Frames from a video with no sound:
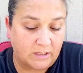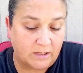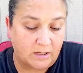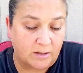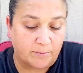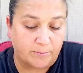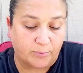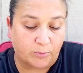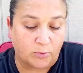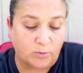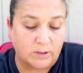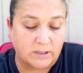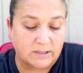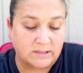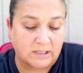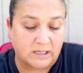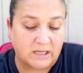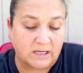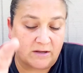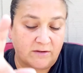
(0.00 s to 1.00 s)
employees
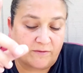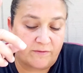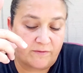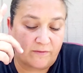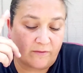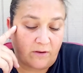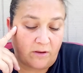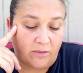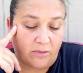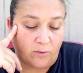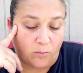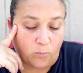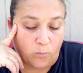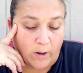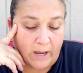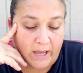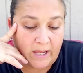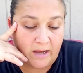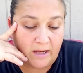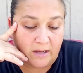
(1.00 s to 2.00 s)
if the
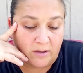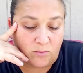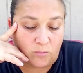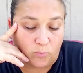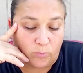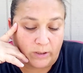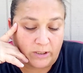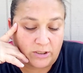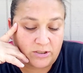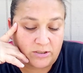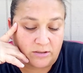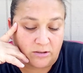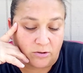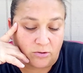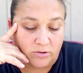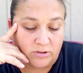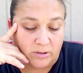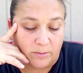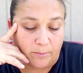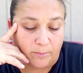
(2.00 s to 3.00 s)
way in which
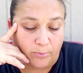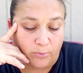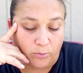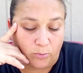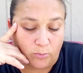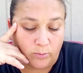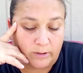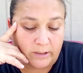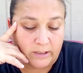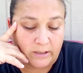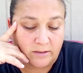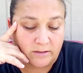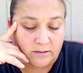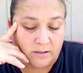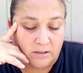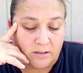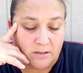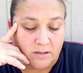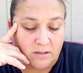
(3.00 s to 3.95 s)
those employees